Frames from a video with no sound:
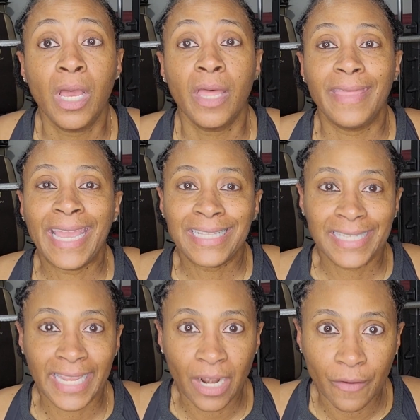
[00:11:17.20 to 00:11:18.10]
they had to
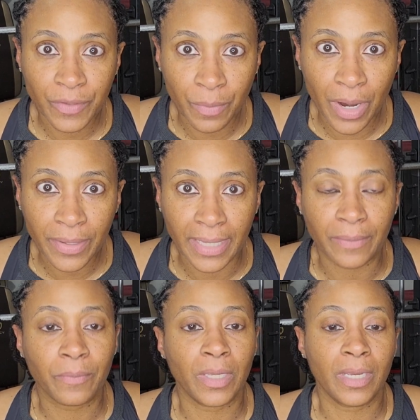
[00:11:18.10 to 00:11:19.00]
take it off the market
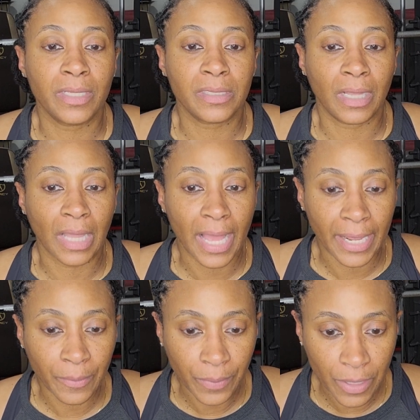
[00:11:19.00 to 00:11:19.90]
because a lot
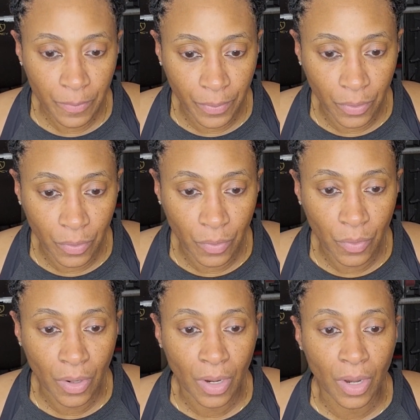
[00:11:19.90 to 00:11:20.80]
of people
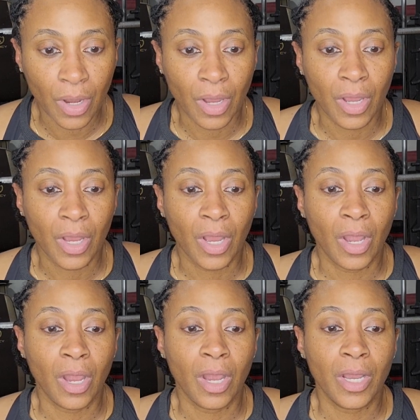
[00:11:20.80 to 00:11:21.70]

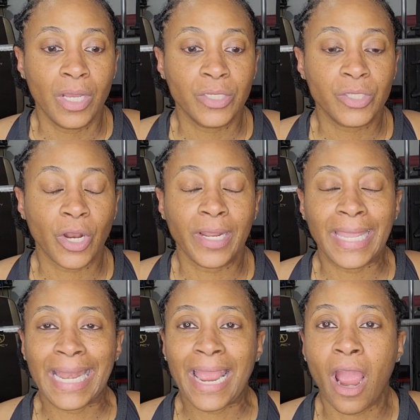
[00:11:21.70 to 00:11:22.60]
started
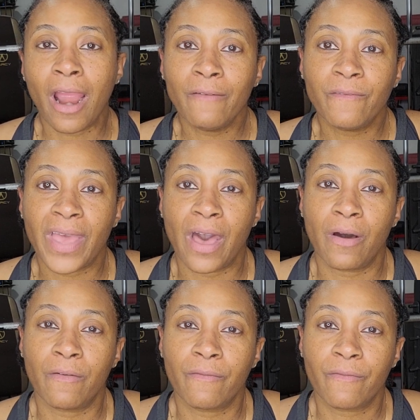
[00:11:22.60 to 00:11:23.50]
getting heart
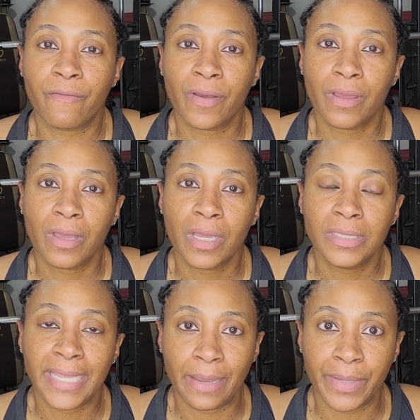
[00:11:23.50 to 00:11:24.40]
valve
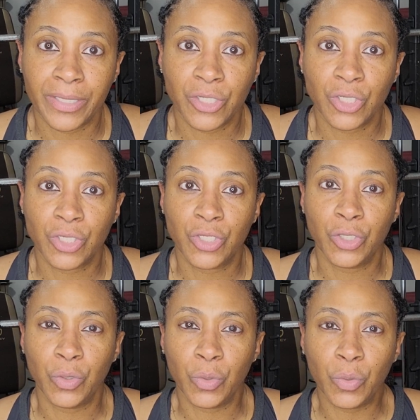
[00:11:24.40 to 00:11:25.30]
damage
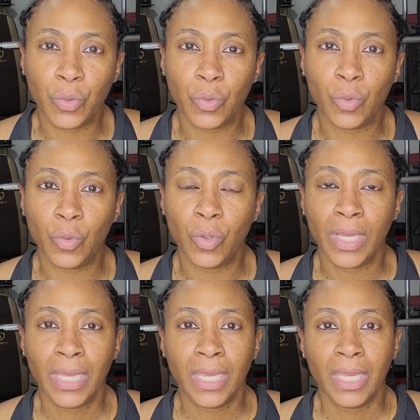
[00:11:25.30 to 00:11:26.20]
to,
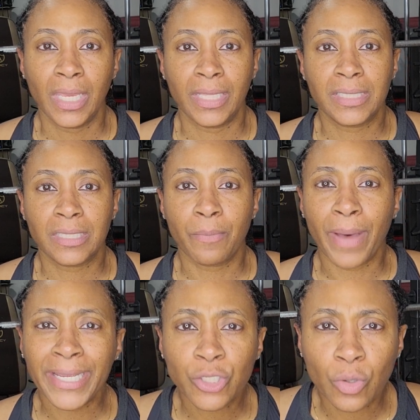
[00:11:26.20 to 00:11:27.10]
it's the
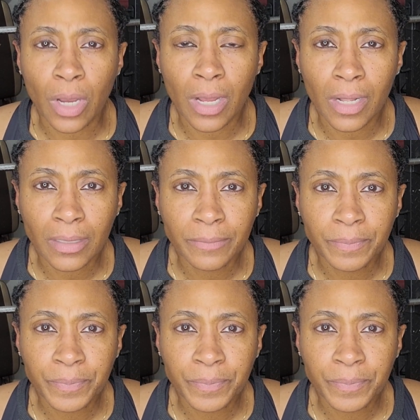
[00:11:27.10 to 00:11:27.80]
mitral